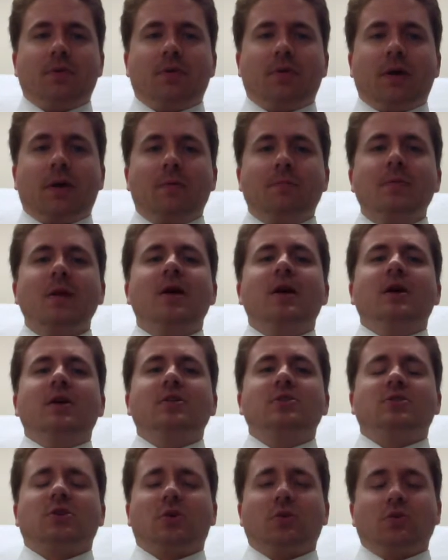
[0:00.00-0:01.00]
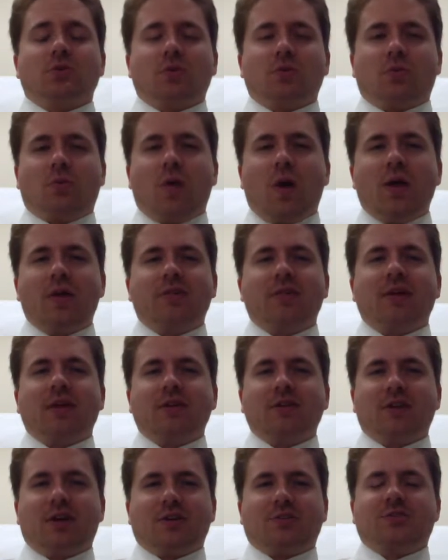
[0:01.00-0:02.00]
Okay? So the wealthy
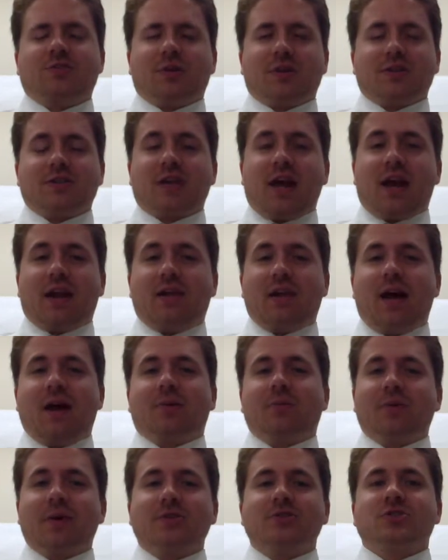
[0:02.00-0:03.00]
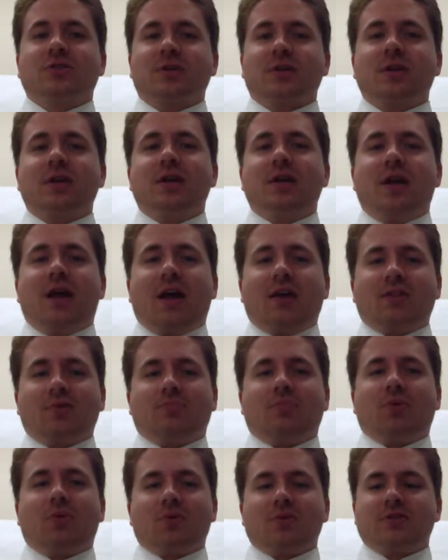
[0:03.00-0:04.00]
industrialists got a lot richer and the
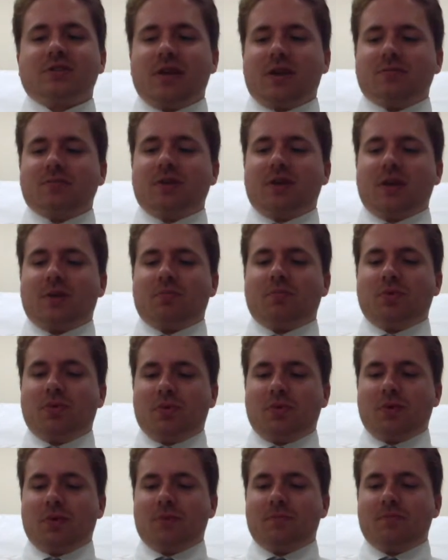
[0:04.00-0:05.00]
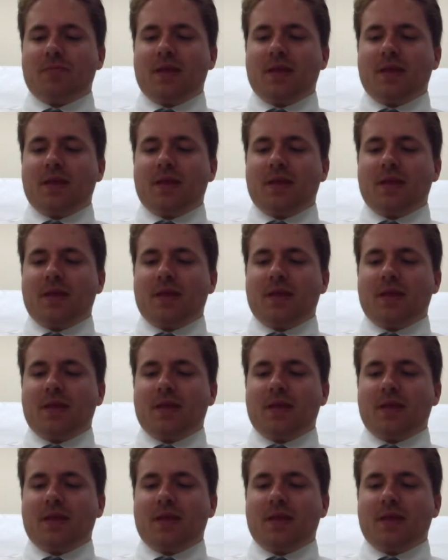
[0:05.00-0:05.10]
poor seemed to get poorer.